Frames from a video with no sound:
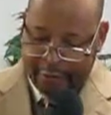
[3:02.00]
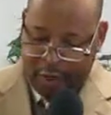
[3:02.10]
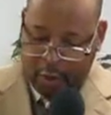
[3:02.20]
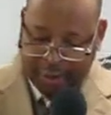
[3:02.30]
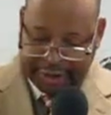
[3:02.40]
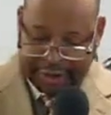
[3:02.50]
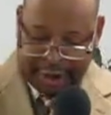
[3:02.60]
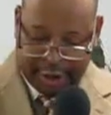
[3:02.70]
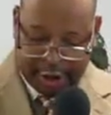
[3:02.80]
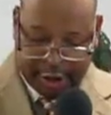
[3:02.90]
Pharaoh
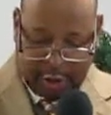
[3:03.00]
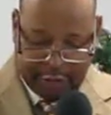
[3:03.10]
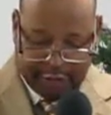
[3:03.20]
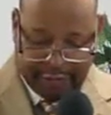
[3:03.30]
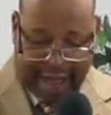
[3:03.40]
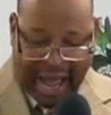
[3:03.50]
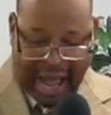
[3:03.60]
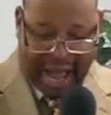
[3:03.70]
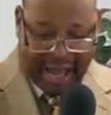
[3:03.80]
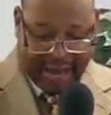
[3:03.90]
said unto Joseph,
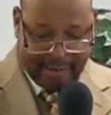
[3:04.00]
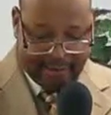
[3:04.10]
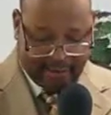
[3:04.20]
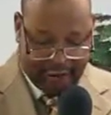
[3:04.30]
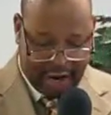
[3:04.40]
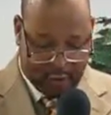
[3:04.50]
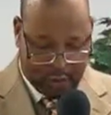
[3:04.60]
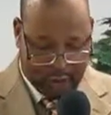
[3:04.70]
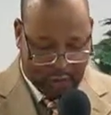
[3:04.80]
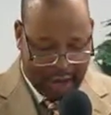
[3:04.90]
I am
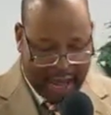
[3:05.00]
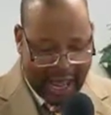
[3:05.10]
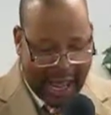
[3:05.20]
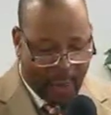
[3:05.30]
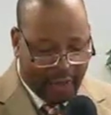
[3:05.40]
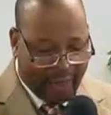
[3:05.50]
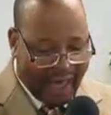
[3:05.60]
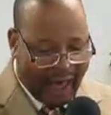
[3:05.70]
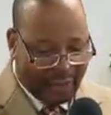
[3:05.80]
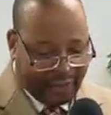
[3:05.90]
Pharaoh, and
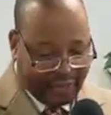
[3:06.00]
without